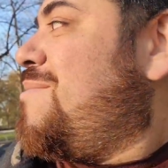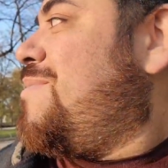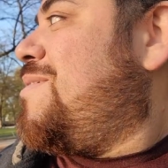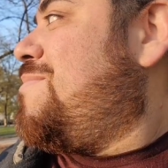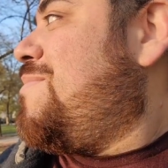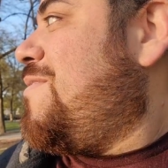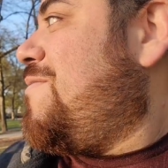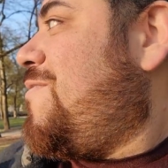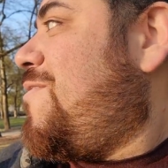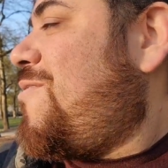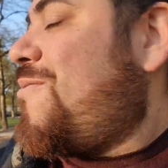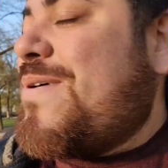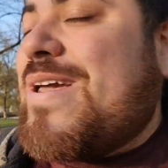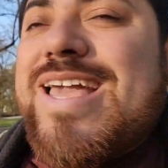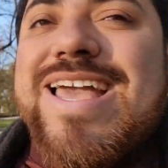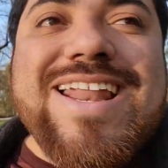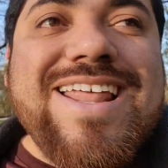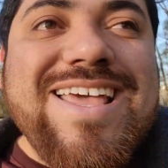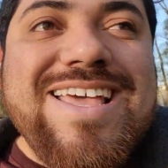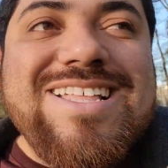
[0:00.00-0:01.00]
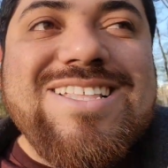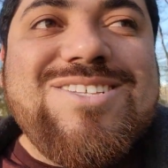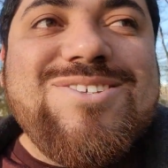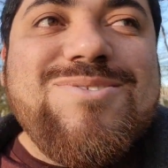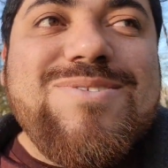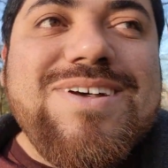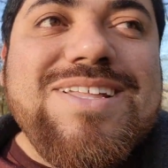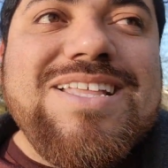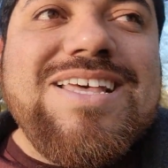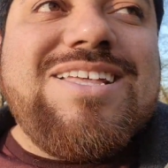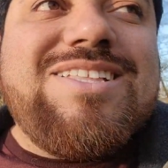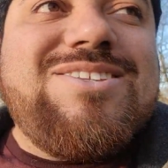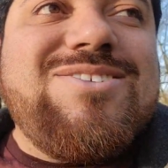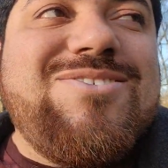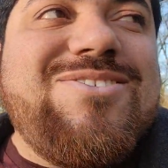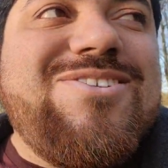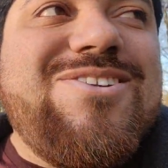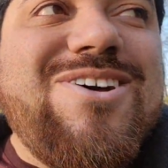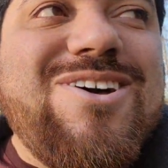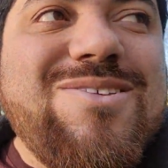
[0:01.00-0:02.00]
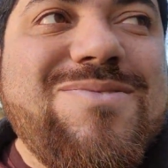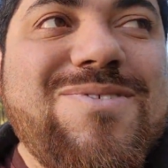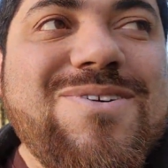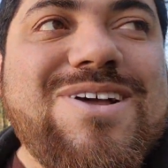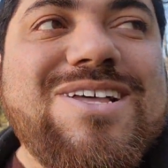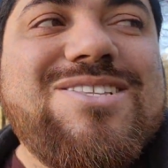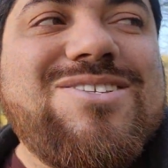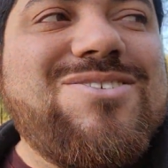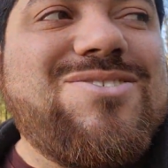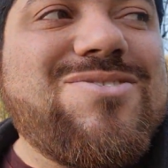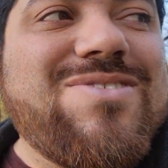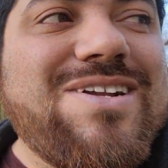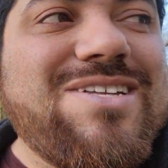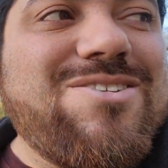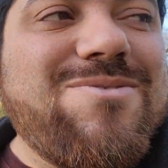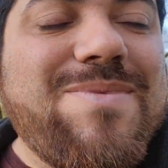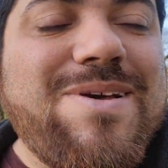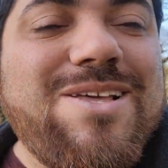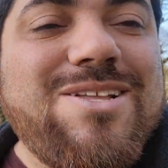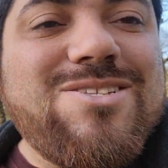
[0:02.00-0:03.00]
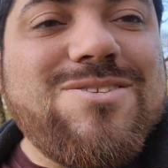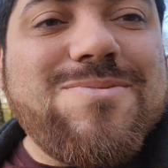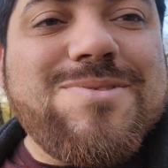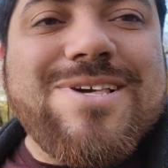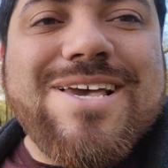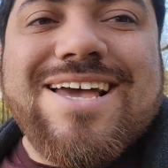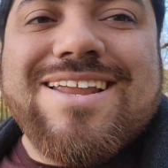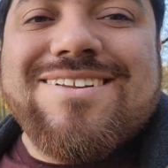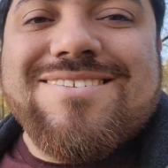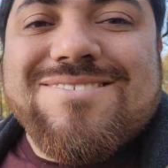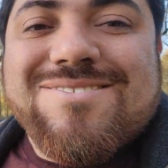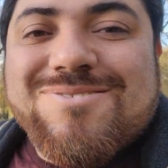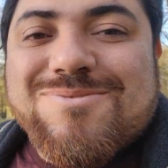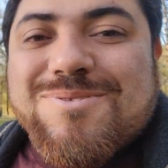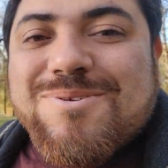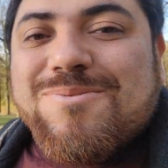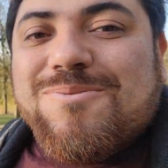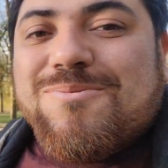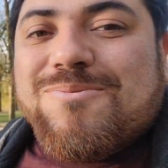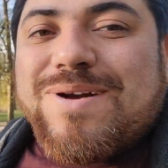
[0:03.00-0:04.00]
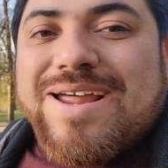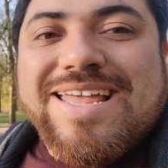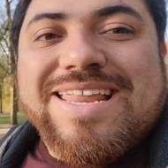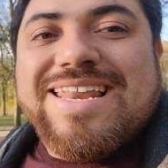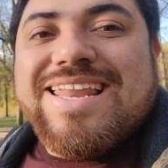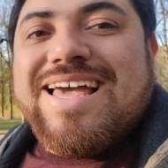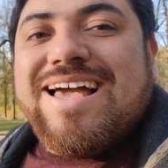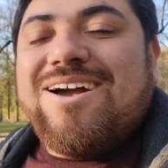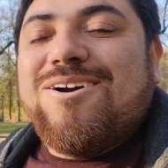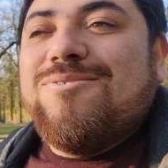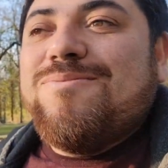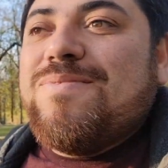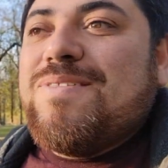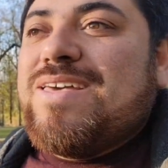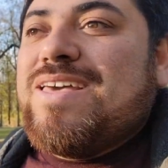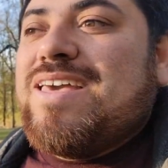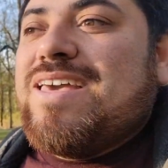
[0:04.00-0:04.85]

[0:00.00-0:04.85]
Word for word: But before we get into it, do not forget to subscribe to my YouTube channel. Do it right now.